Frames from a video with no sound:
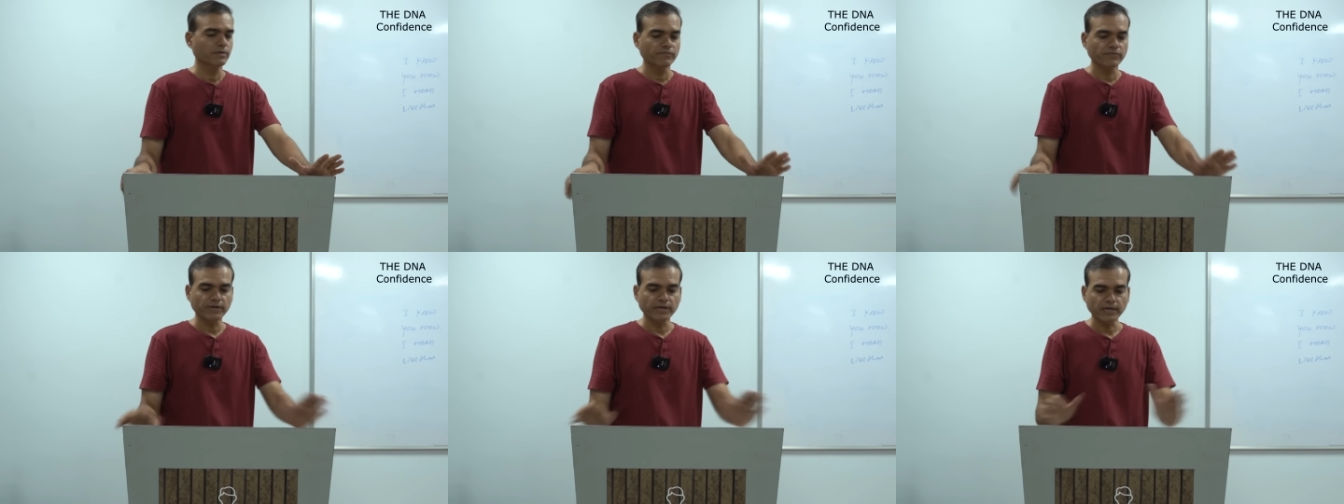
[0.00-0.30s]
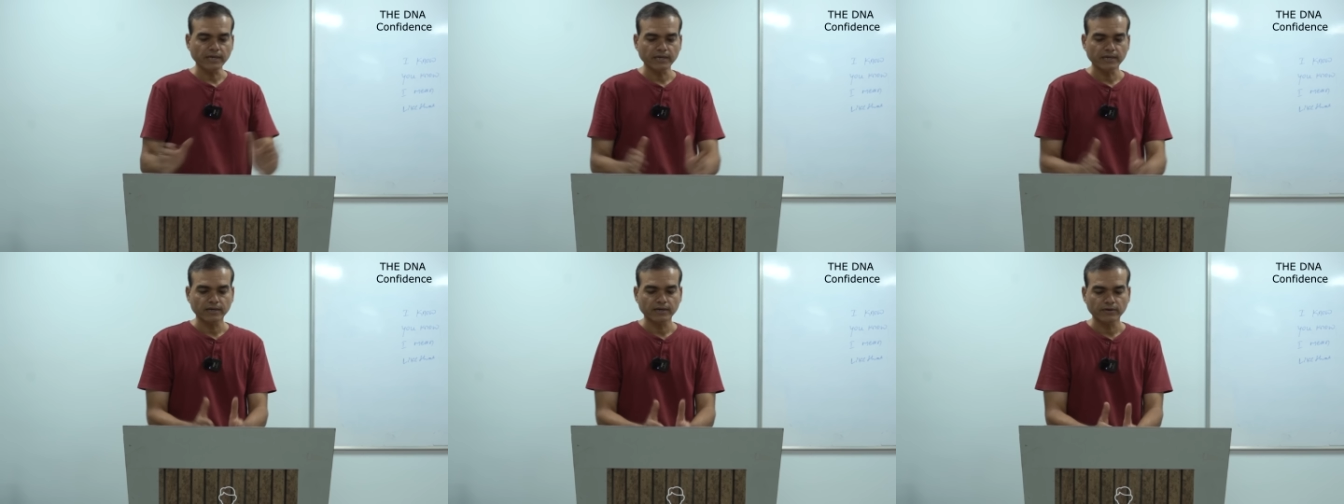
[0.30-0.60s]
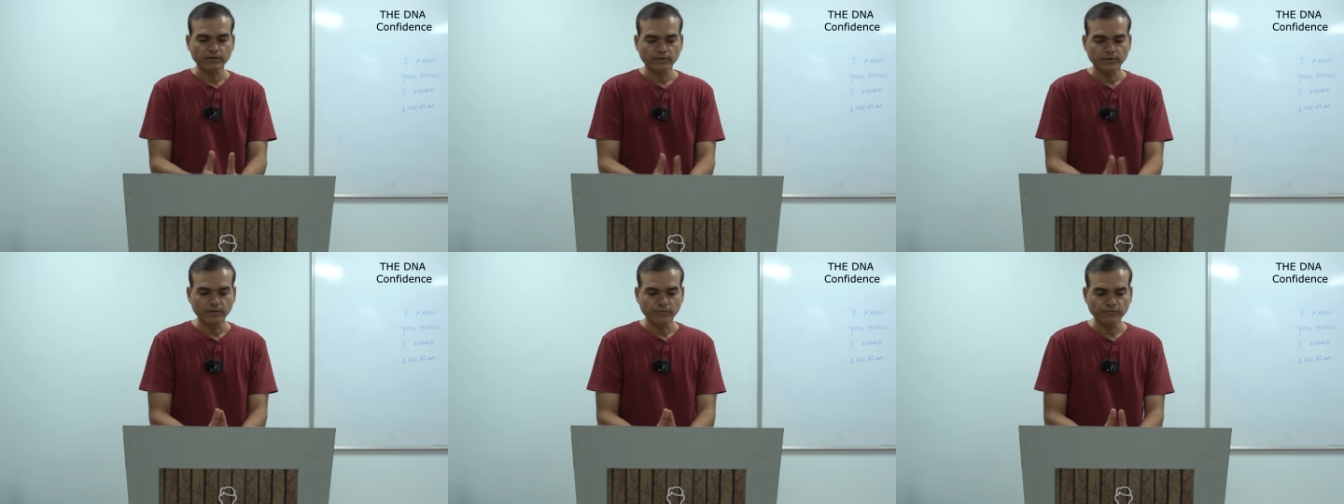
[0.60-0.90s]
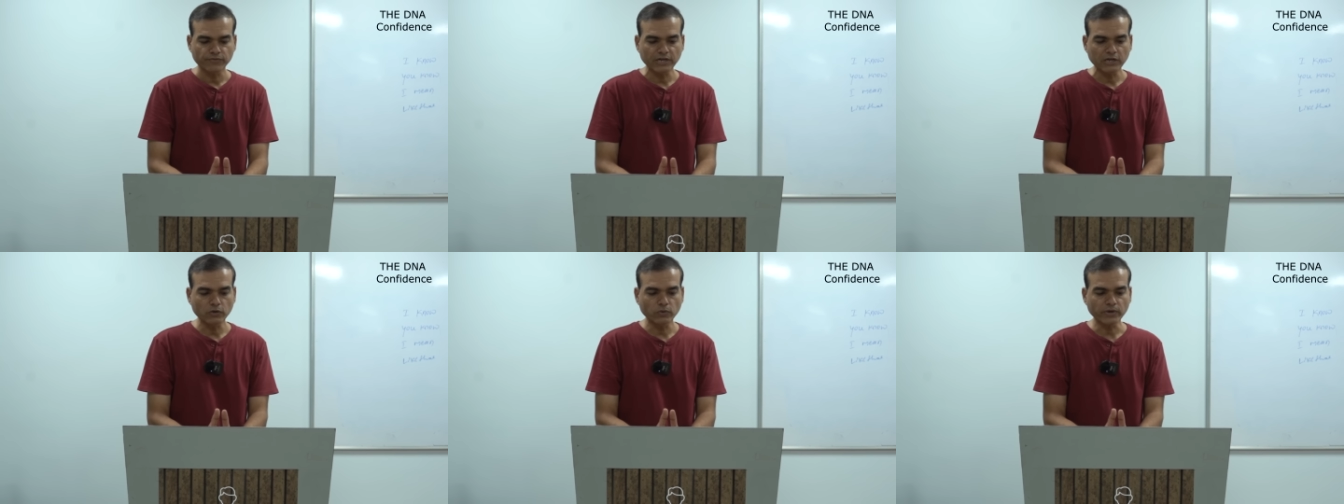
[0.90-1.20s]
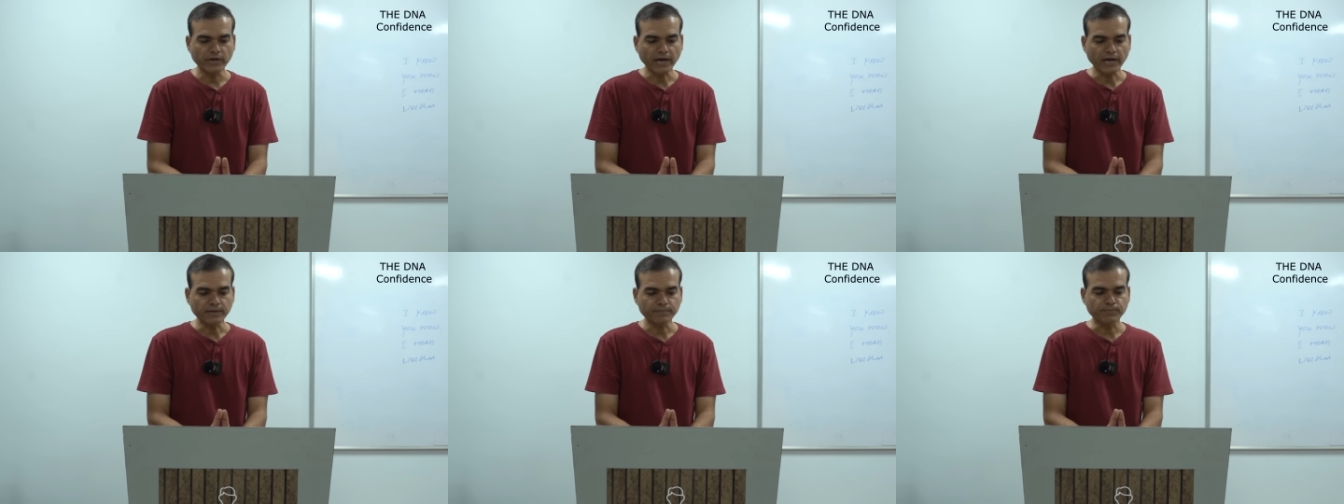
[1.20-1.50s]
We, we
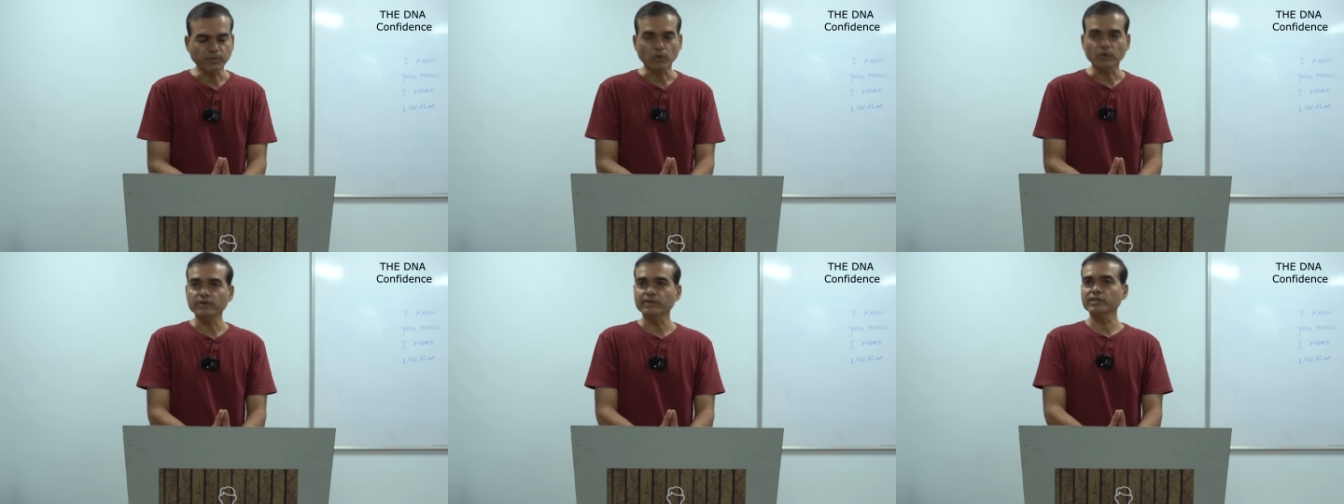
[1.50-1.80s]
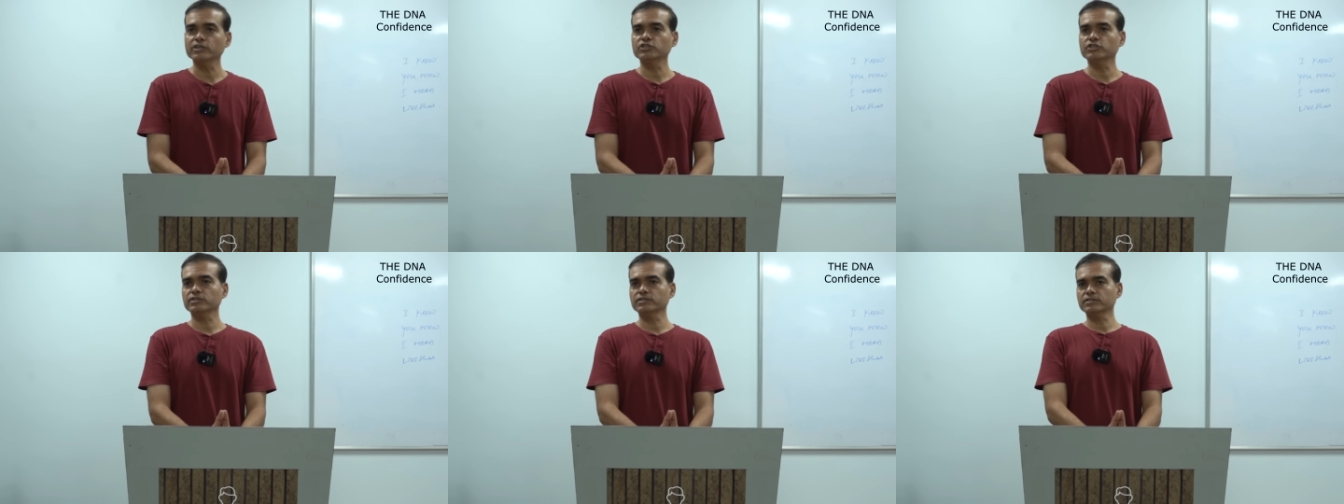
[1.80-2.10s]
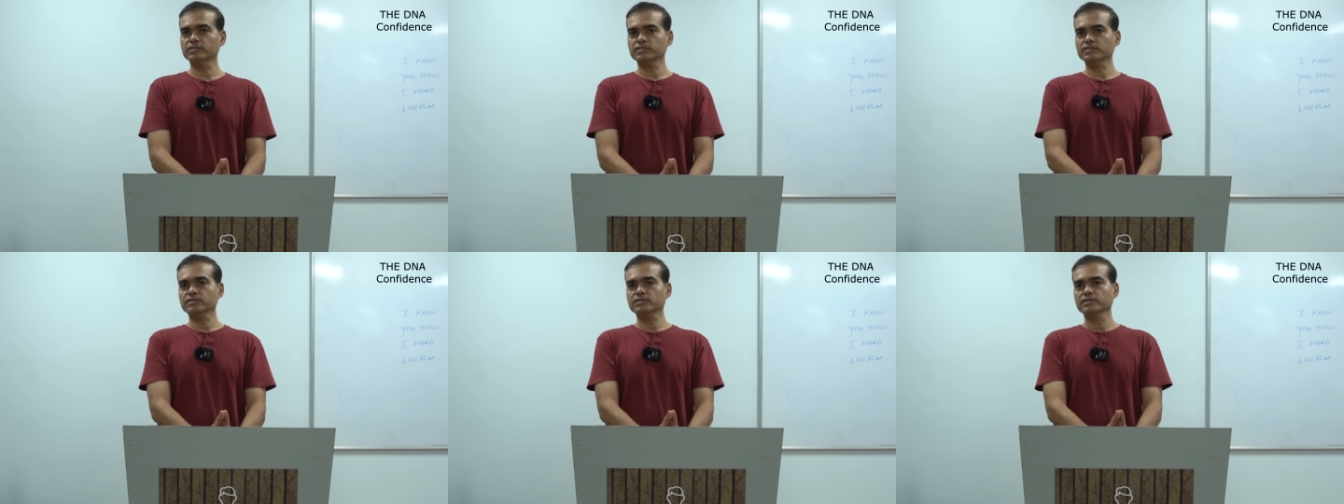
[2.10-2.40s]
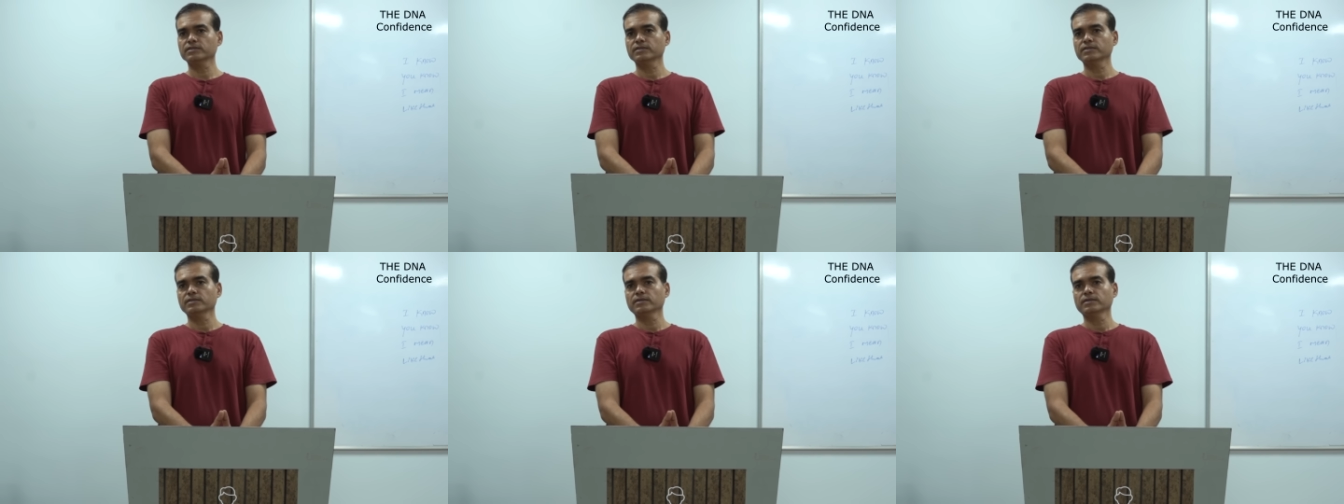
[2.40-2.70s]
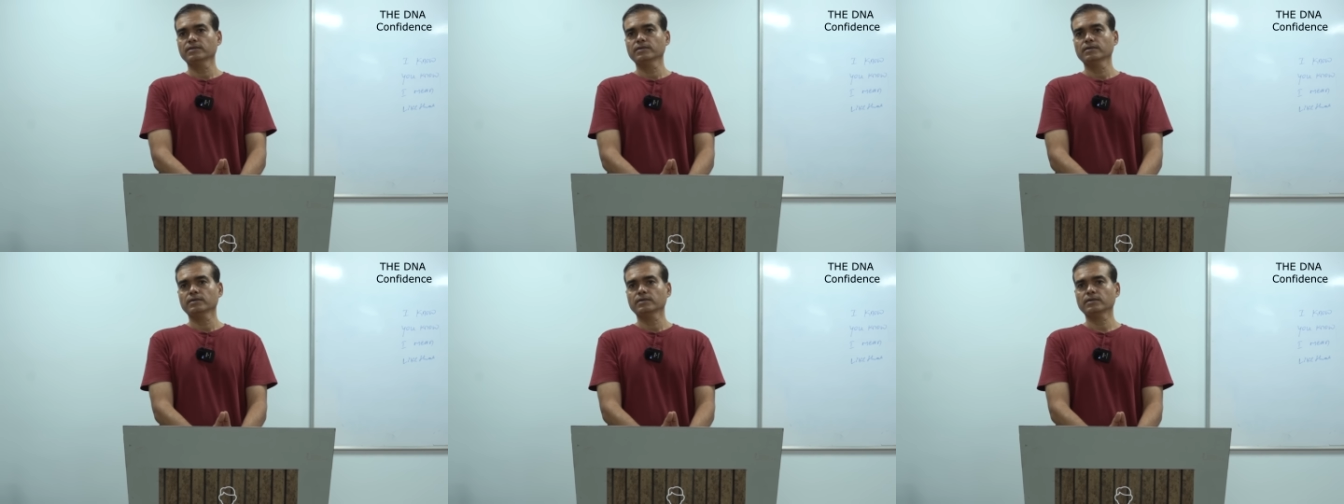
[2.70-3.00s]
look at politicians
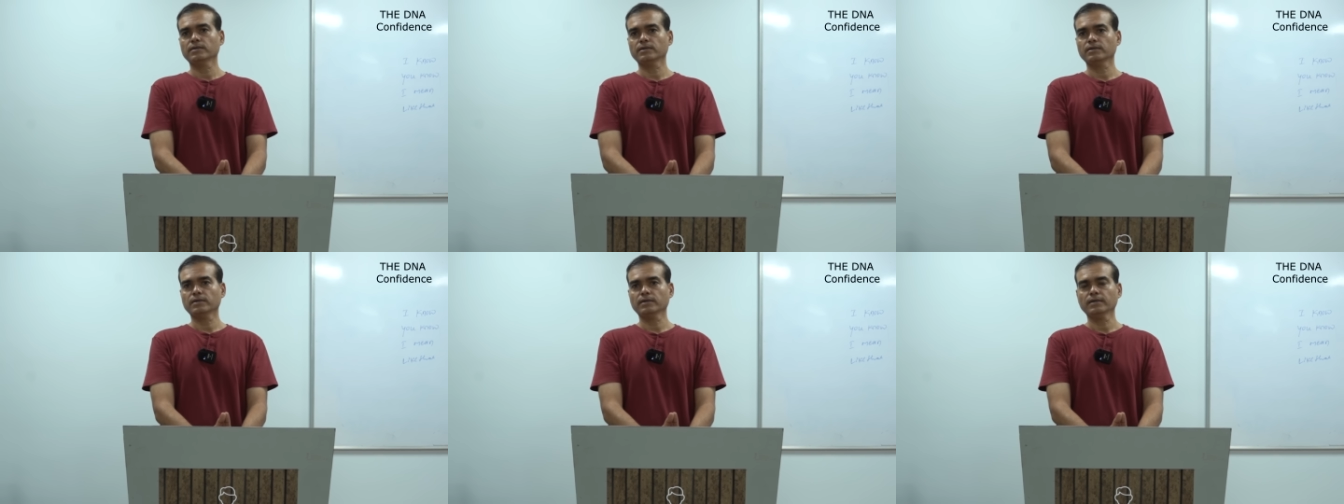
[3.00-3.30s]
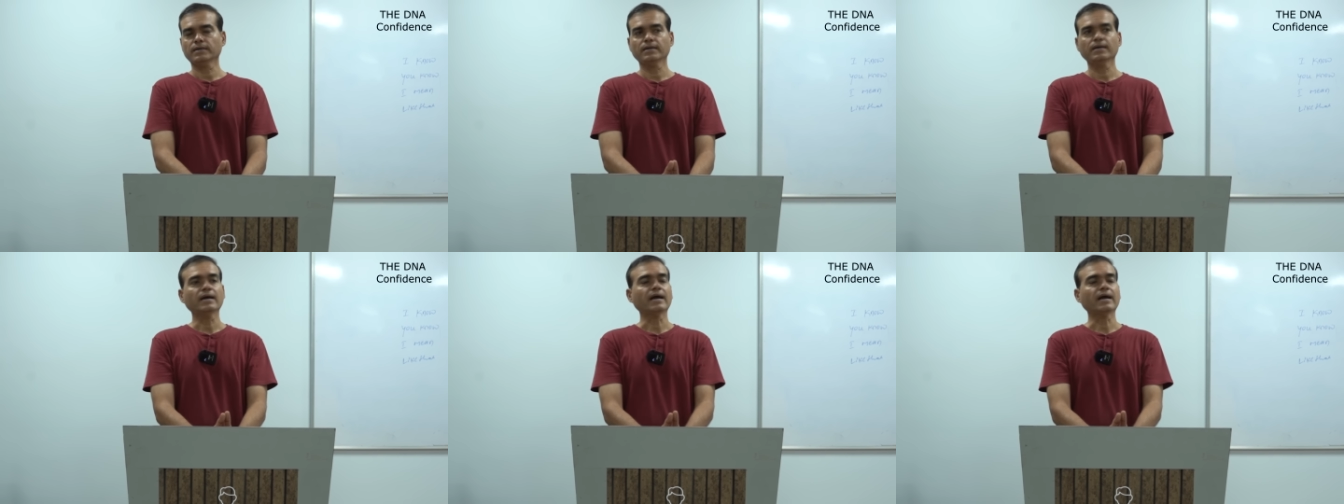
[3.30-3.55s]
uh,